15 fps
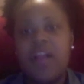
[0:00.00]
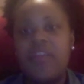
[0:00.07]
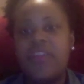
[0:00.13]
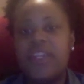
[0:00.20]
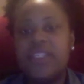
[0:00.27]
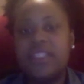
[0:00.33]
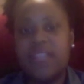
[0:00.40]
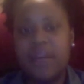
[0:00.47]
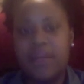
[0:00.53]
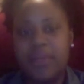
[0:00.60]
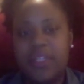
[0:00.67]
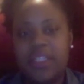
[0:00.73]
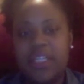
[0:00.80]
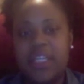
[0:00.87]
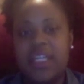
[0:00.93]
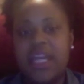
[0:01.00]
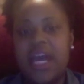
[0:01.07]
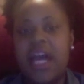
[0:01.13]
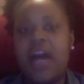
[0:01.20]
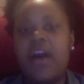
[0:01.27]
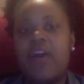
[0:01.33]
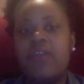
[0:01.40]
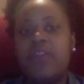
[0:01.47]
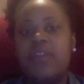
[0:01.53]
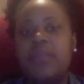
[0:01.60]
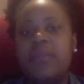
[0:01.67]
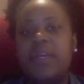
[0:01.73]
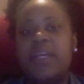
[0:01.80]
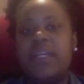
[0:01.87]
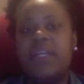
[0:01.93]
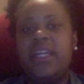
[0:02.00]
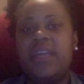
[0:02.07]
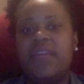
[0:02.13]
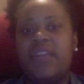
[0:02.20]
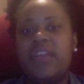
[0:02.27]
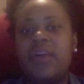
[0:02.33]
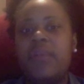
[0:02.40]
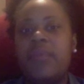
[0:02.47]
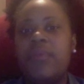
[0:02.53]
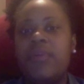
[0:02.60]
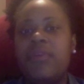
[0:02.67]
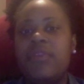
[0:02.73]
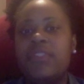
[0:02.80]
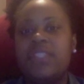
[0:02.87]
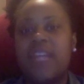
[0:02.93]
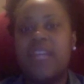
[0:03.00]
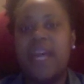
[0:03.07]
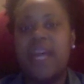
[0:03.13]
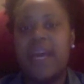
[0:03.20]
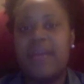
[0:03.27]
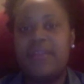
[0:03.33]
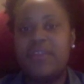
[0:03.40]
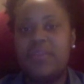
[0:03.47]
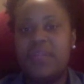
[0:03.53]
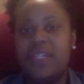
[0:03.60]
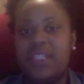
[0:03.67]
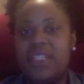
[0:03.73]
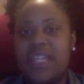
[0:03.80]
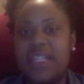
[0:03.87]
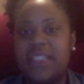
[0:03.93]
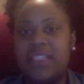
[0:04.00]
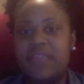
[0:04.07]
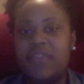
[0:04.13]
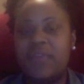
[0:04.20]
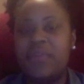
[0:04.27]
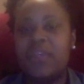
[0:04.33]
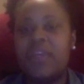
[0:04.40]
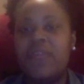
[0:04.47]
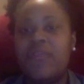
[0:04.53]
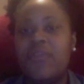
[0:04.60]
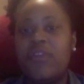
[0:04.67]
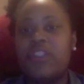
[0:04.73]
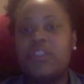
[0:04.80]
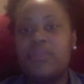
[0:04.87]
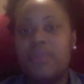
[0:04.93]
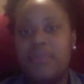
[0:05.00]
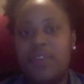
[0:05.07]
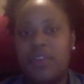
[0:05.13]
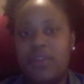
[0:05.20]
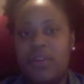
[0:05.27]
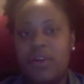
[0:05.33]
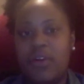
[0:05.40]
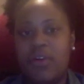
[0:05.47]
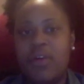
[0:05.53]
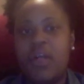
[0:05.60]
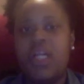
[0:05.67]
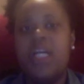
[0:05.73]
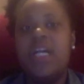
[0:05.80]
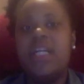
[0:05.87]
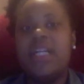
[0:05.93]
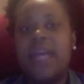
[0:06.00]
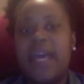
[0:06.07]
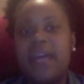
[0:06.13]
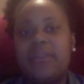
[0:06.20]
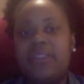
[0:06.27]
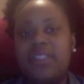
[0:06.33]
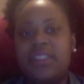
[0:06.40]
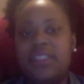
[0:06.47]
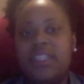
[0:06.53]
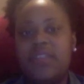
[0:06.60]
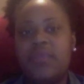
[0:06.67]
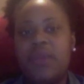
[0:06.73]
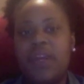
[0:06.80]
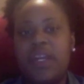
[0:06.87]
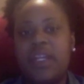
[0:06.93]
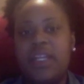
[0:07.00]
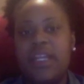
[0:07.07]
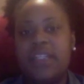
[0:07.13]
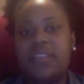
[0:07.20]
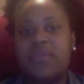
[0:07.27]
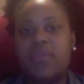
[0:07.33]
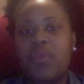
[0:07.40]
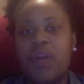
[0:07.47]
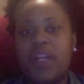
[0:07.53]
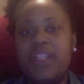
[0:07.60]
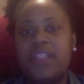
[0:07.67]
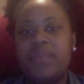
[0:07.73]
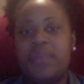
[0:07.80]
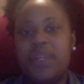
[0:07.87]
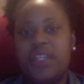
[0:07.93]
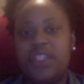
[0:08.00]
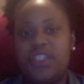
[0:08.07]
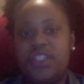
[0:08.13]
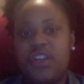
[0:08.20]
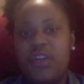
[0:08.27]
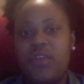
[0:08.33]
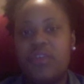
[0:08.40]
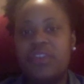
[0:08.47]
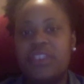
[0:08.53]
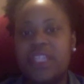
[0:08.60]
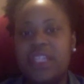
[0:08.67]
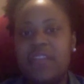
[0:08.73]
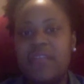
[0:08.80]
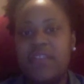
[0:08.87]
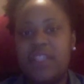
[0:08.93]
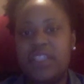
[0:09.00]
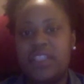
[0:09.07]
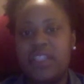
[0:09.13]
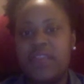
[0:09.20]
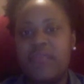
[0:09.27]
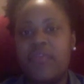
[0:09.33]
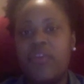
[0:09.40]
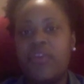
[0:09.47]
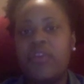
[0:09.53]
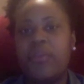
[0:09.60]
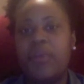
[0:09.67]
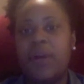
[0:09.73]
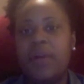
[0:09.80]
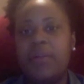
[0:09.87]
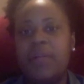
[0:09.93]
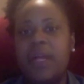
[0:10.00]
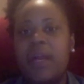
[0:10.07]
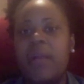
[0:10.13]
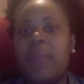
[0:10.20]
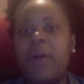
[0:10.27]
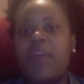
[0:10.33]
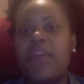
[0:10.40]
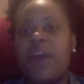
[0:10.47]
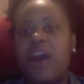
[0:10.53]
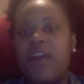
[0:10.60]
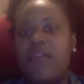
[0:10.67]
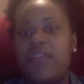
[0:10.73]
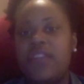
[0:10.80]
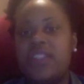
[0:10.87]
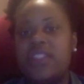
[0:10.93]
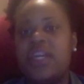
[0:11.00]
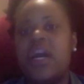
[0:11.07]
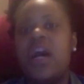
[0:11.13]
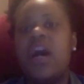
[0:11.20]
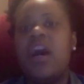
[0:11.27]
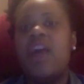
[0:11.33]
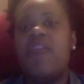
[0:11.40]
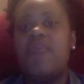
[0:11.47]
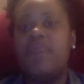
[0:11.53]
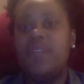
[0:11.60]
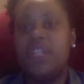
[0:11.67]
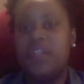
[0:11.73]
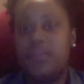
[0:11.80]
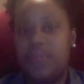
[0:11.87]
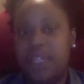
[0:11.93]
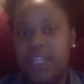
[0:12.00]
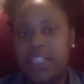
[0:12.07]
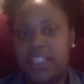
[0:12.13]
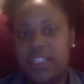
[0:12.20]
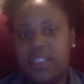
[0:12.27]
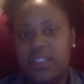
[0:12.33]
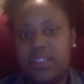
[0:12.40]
These companies are not only being given the approval to have so many sectors from the Enforcement Bureau, the FCC regulates what is being shown on television for the public by the Office of Media Relations.